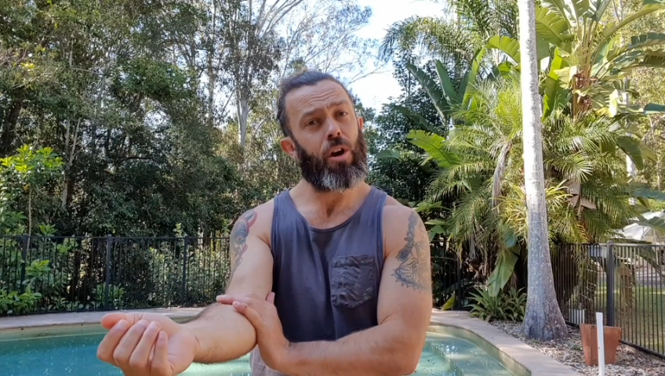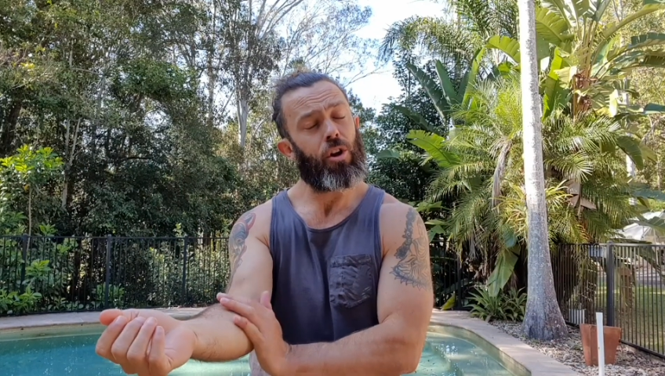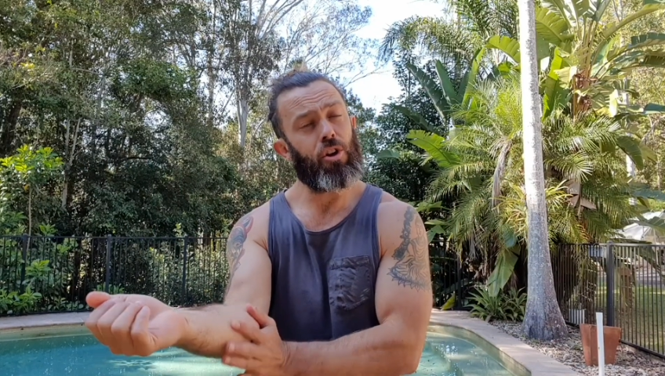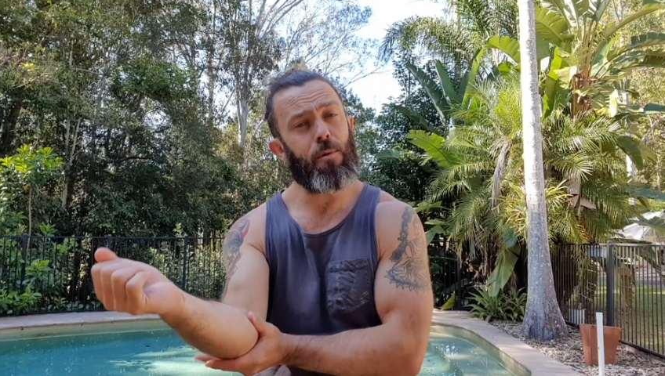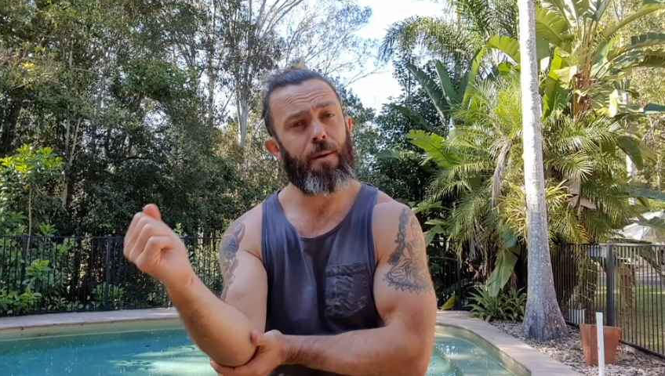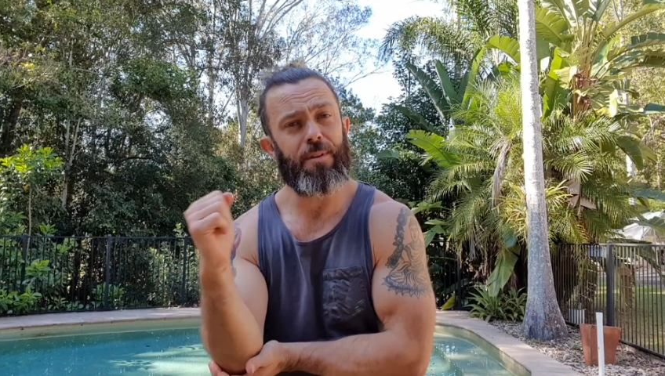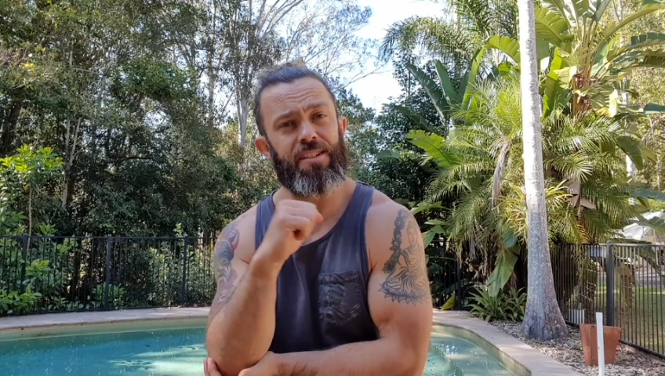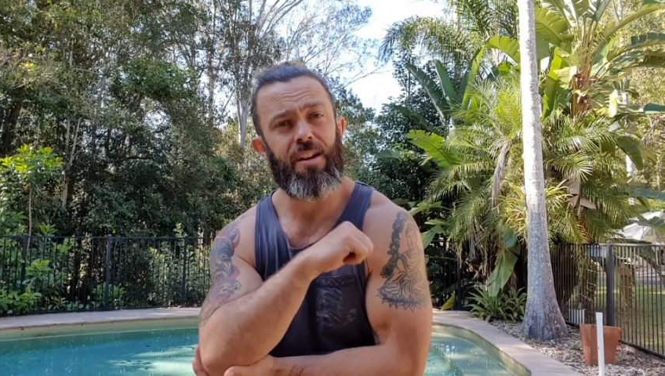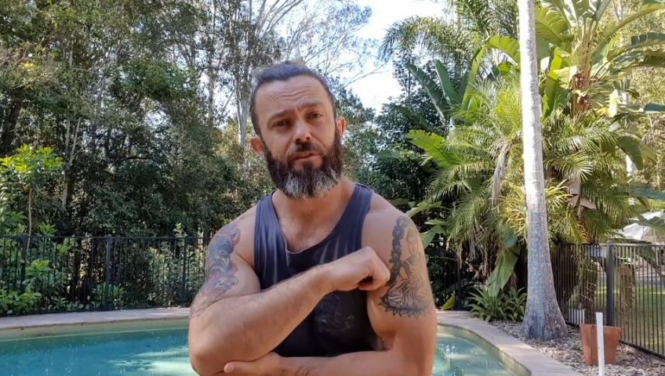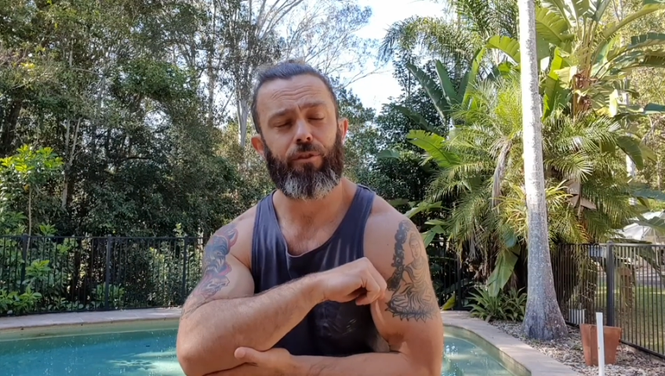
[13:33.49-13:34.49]
who might be
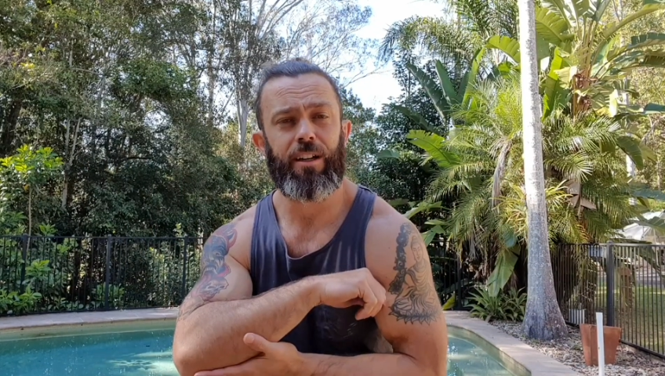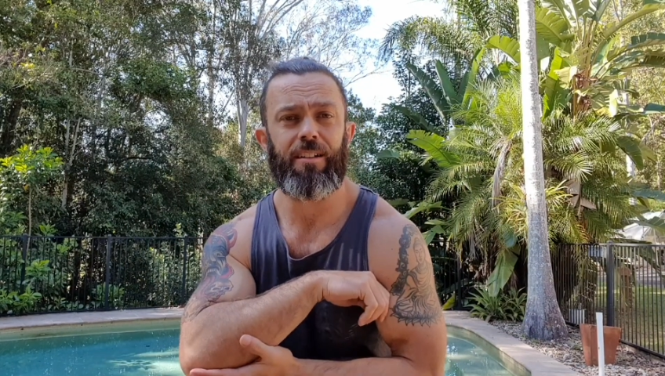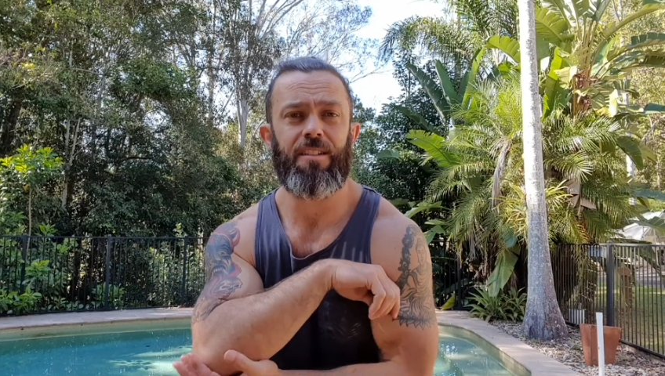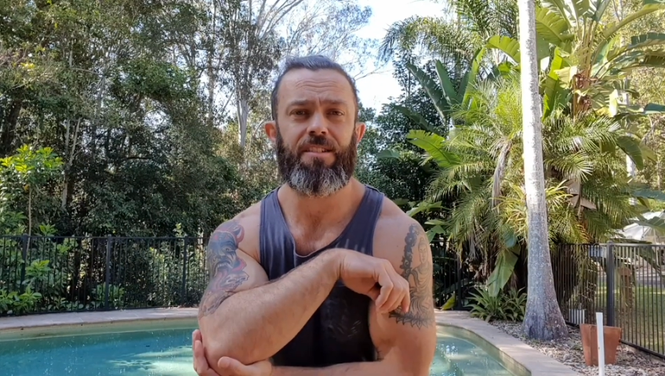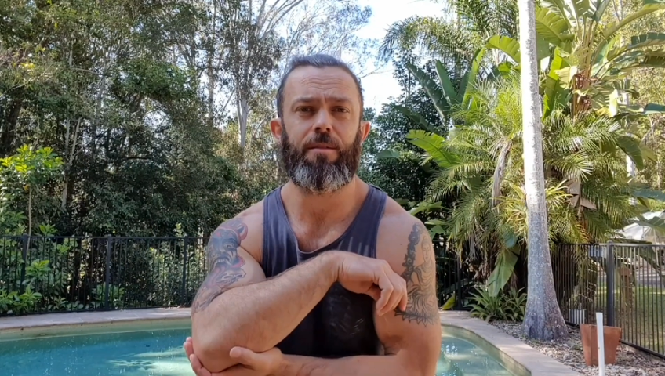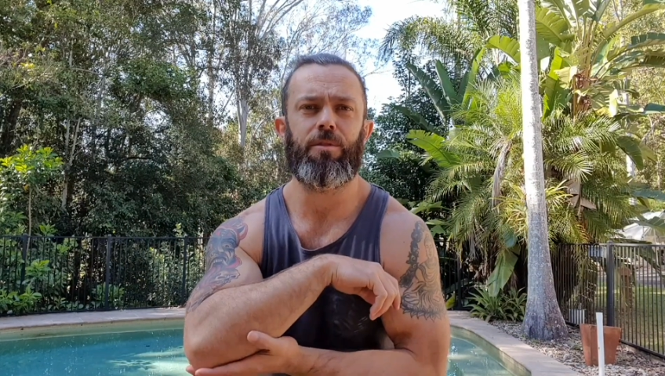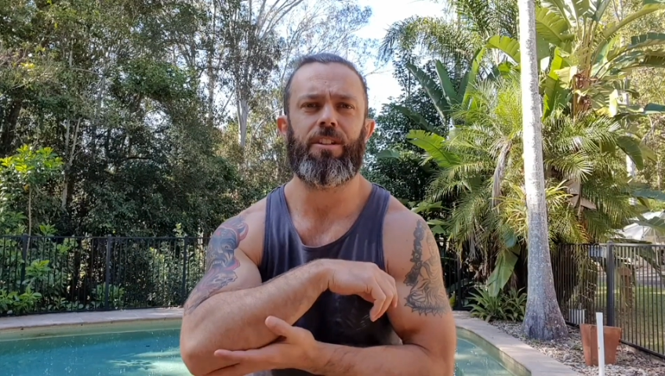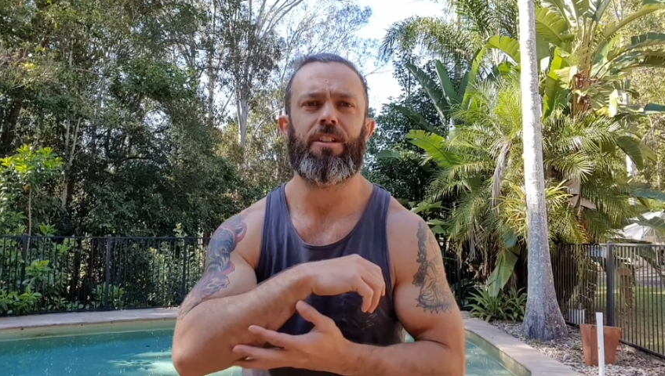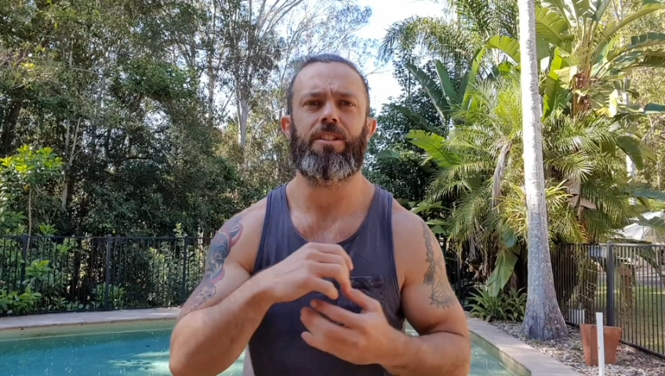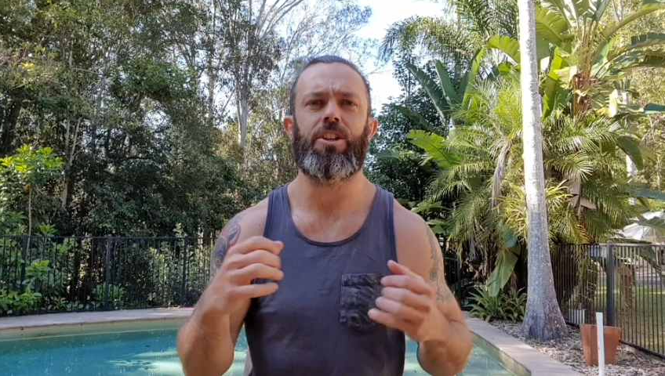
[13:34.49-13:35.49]
suffering similar
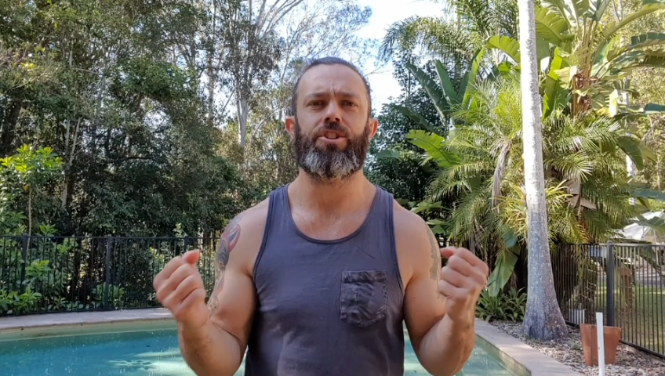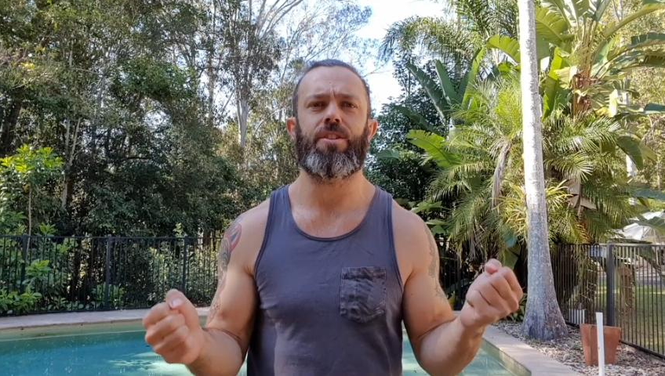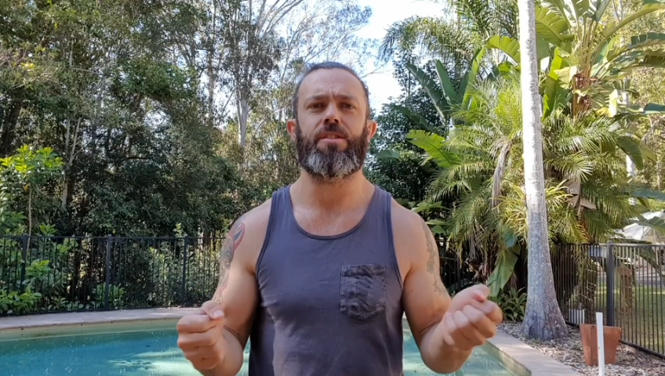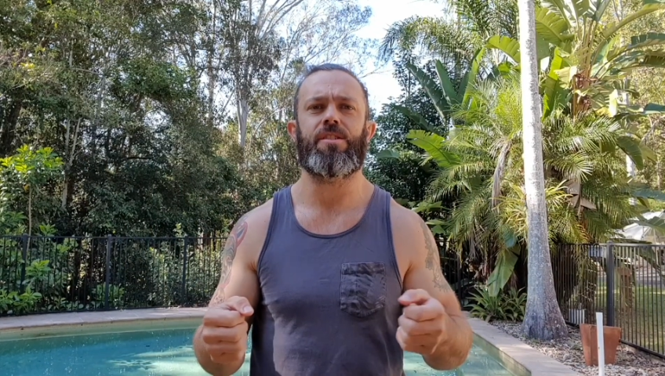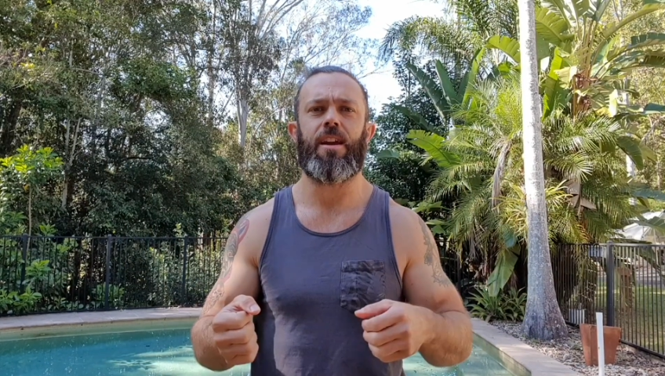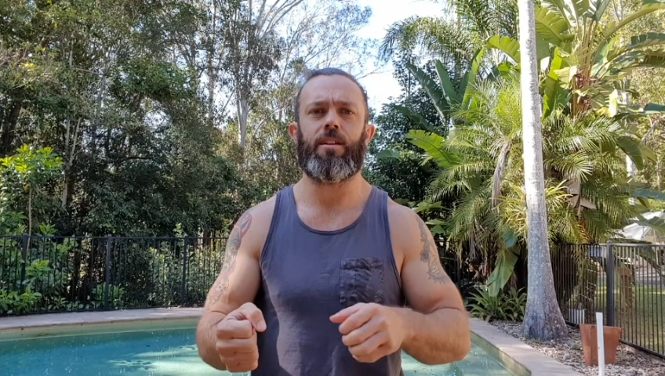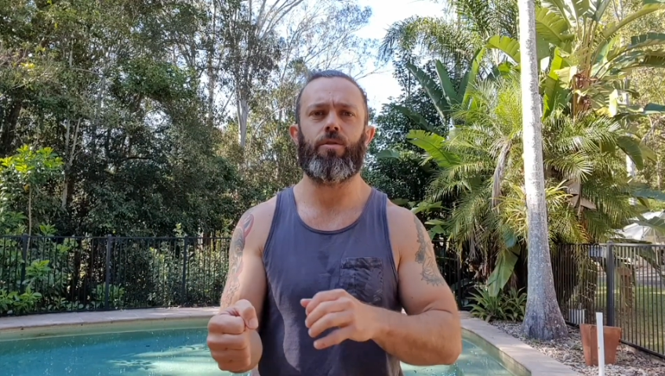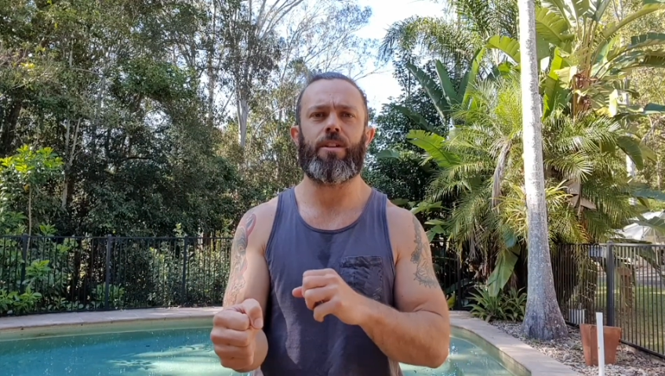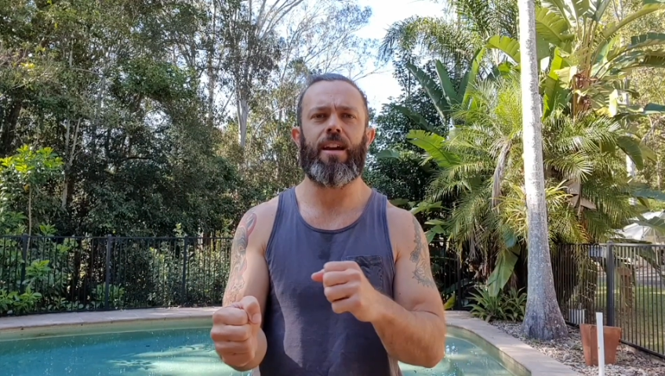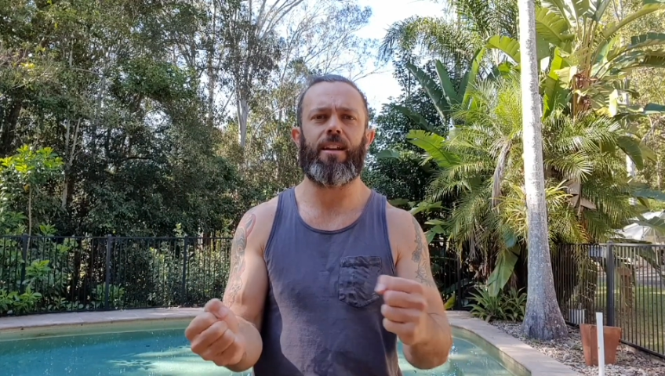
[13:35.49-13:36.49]
conditions and
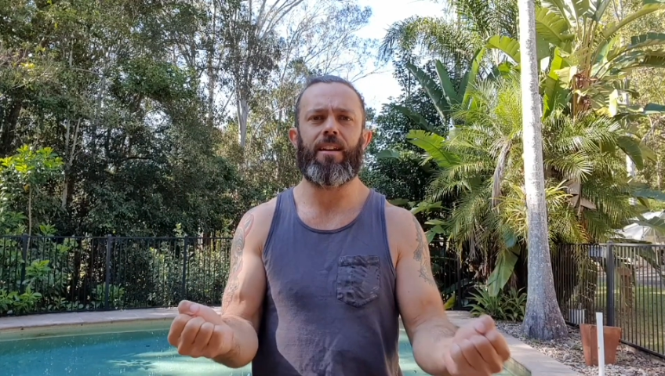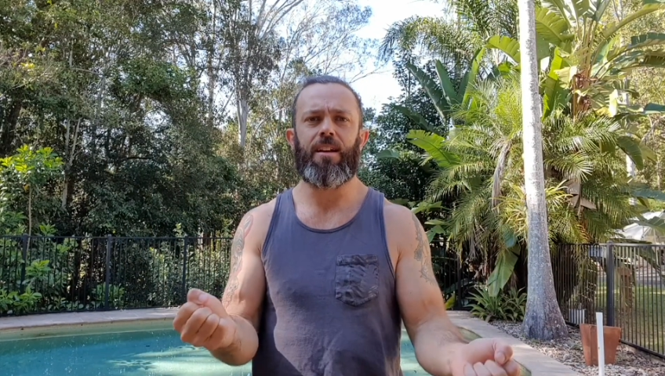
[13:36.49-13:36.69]
could get